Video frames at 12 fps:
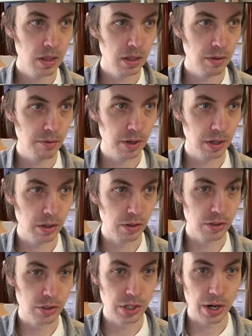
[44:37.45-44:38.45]
I figure you
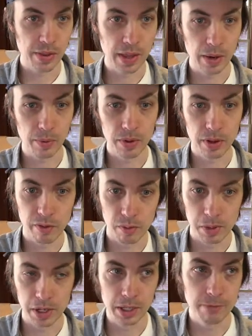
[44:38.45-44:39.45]
could share that with
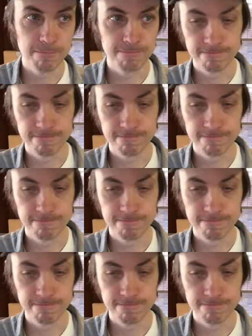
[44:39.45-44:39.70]
everybody.